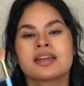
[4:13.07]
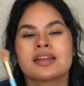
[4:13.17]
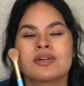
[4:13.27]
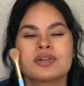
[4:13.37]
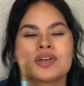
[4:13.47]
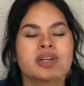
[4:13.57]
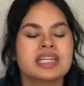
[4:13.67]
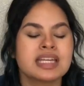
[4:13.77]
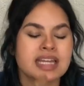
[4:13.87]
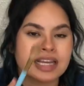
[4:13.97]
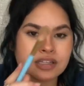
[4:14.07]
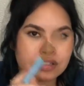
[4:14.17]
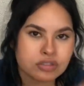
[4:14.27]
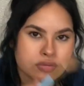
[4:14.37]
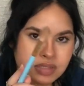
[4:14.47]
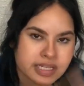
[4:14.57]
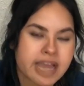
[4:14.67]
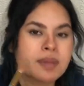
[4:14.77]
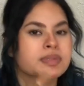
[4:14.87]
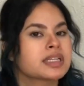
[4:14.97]
No, you only need like 2
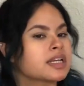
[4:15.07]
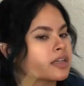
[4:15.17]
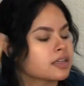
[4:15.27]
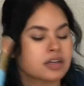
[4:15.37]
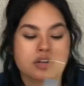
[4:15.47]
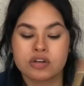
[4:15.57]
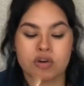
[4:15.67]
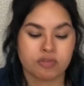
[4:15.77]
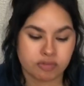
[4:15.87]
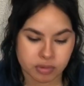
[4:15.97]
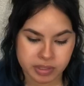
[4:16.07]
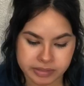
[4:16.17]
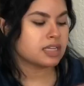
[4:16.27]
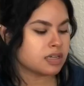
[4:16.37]
taps and then go for it.